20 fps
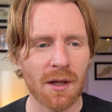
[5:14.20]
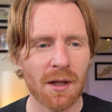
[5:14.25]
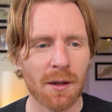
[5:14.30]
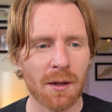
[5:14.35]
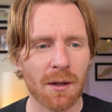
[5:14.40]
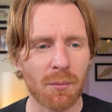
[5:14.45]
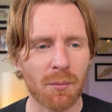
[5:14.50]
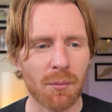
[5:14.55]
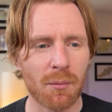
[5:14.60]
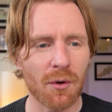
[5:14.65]

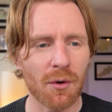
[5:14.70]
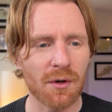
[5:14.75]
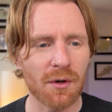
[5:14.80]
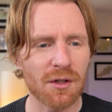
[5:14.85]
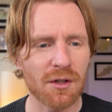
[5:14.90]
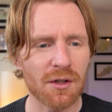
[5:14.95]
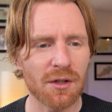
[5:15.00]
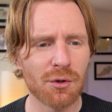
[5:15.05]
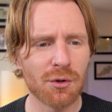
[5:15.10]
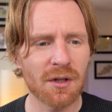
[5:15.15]
born
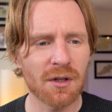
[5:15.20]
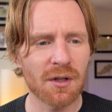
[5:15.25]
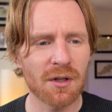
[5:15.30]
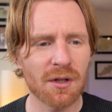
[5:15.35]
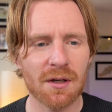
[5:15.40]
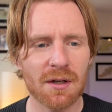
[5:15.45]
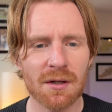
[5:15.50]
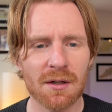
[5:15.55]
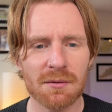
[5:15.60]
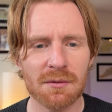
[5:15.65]
in
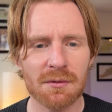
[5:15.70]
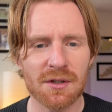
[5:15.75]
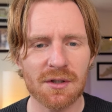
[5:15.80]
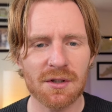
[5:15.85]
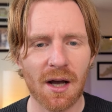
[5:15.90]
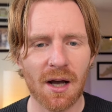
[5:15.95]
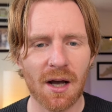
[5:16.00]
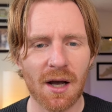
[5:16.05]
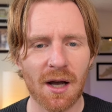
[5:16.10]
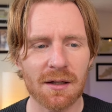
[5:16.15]
Utica,
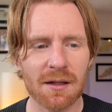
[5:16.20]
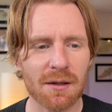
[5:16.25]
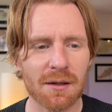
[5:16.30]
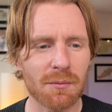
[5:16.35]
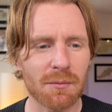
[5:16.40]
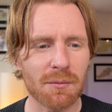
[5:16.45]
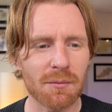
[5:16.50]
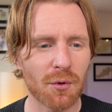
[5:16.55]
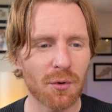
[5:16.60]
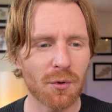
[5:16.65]
died
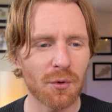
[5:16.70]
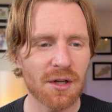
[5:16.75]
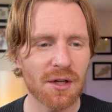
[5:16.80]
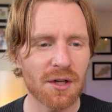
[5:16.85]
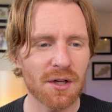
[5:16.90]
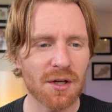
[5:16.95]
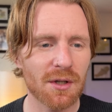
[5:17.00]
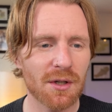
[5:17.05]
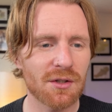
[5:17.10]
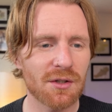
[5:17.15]
in
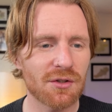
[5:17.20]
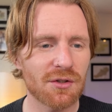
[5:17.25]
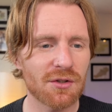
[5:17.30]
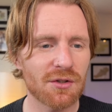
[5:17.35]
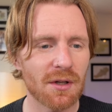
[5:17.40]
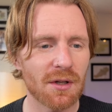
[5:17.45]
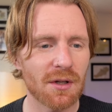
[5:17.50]
Bracebridge.